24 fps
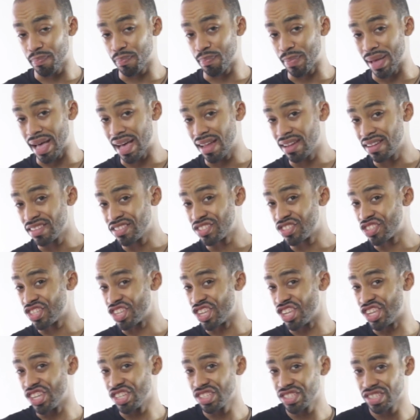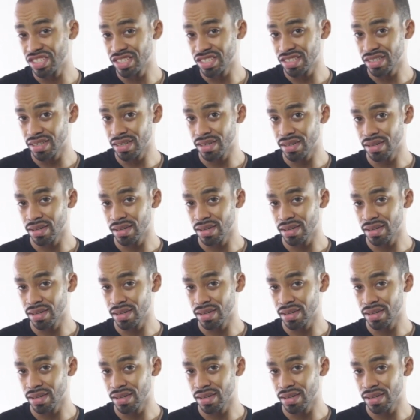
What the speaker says: balanced-ish,